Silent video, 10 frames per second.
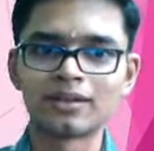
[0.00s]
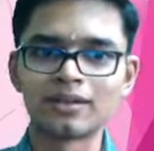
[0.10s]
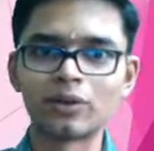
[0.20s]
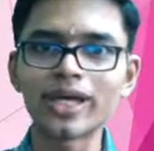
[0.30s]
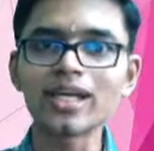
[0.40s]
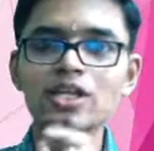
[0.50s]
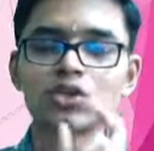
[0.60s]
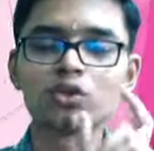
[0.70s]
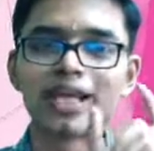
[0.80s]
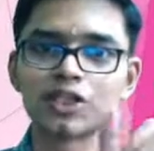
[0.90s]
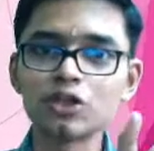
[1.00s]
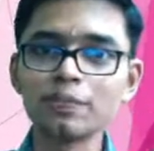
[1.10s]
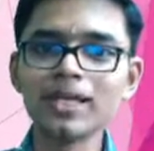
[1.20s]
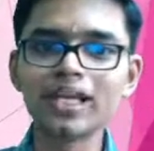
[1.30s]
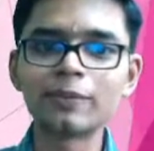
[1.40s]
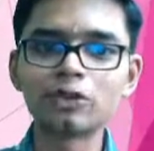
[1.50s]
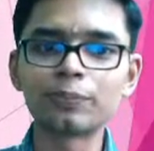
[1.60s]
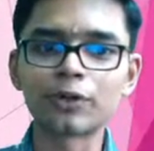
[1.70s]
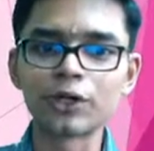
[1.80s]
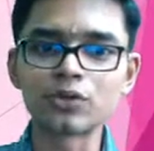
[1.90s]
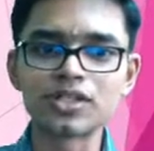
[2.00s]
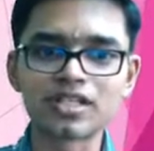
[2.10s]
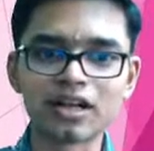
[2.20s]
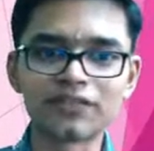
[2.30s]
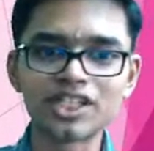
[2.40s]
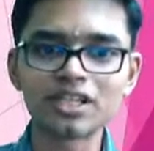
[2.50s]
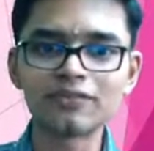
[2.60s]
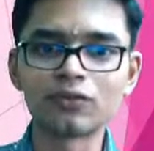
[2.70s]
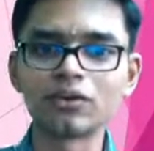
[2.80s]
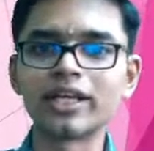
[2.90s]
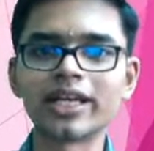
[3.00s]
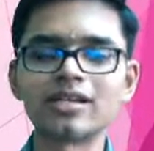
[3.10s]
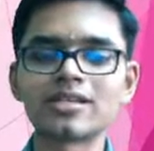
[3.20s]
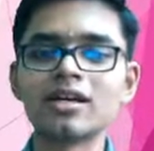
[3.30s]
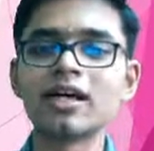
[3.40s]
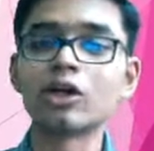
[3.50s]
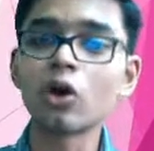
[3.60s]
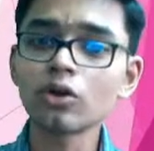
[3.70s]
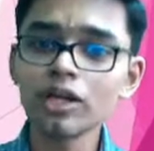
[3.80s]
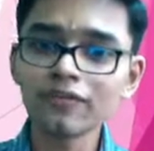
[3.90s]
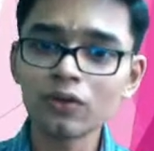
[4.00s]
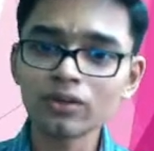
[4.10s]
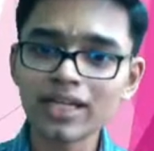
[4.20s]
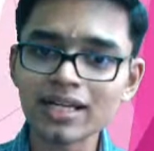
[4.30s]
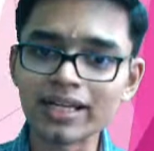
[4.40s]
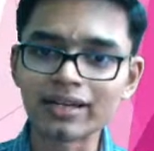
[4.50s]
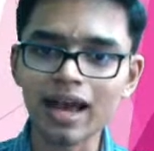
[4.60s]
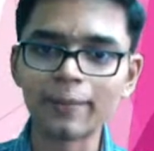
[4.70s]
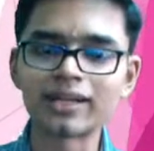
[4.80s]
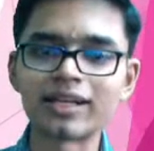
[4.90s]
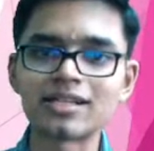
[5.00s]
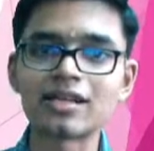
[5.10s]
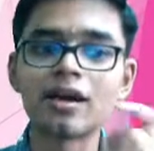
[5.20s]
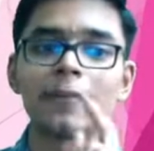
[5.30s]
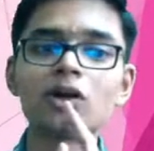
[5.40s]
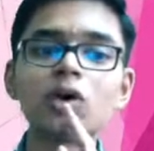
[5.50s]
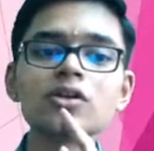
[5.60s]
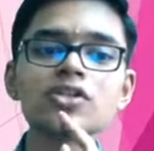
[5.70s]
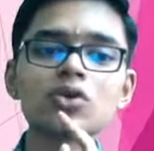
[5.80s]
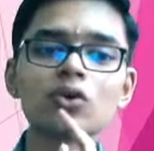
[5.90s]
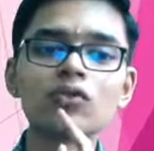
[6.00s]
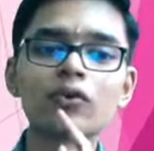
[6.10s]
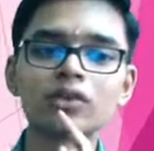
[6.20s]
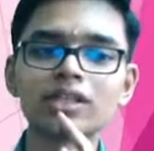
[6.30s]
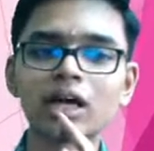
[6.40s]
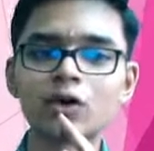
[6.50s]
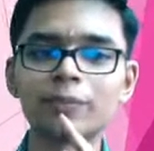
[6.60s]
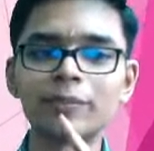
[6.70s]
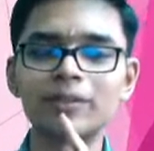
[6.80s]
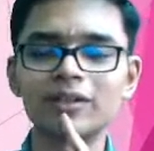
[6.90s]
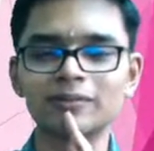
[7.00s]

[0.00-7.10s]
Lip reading: Okay, so they should be able to produce sufficient food grains, not only for their inhabitants, but also for the town people.